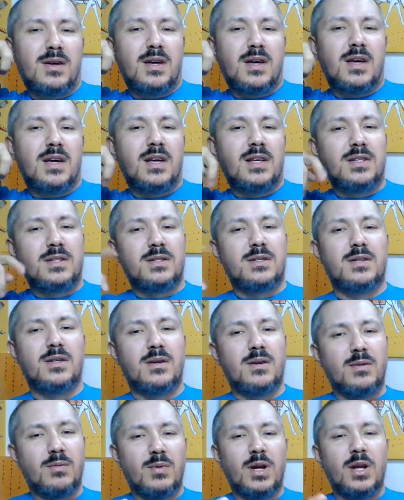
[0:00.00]
as
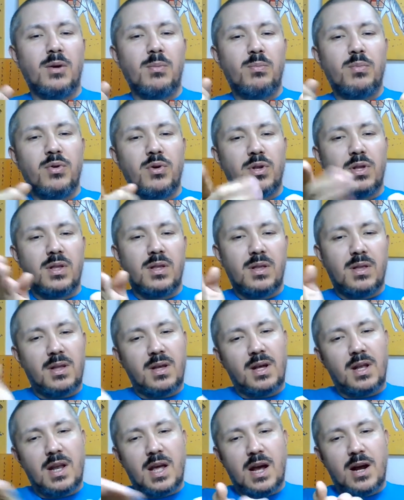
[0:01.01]
when you put
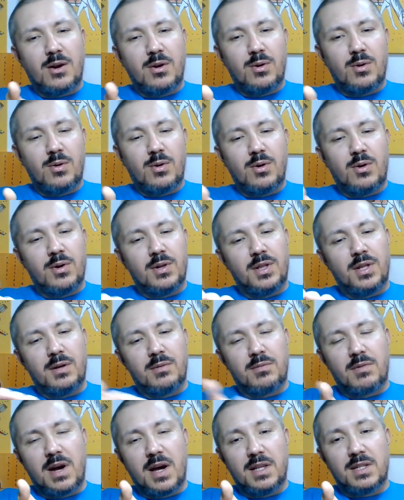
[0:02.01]
an arrow on the
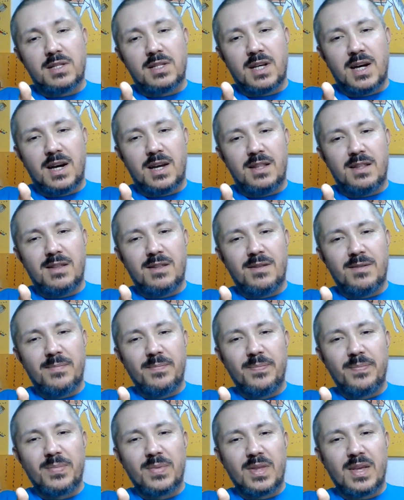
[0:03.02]
right side
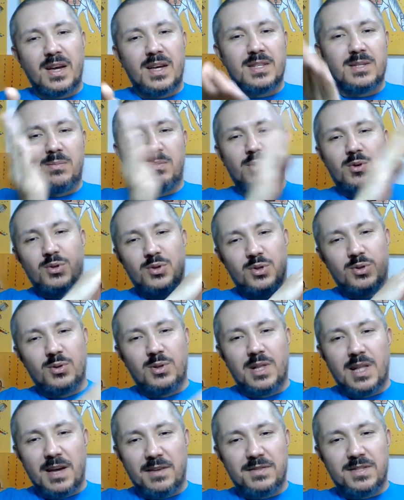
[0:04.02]
as opposed to
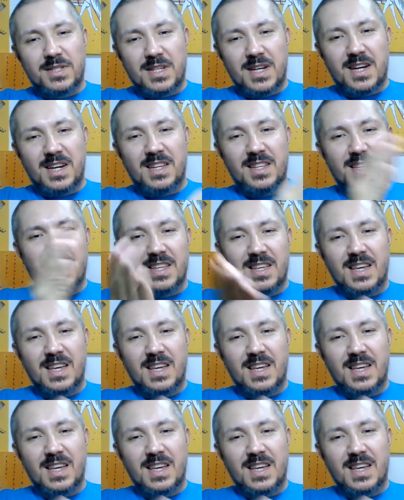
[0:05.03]
left side,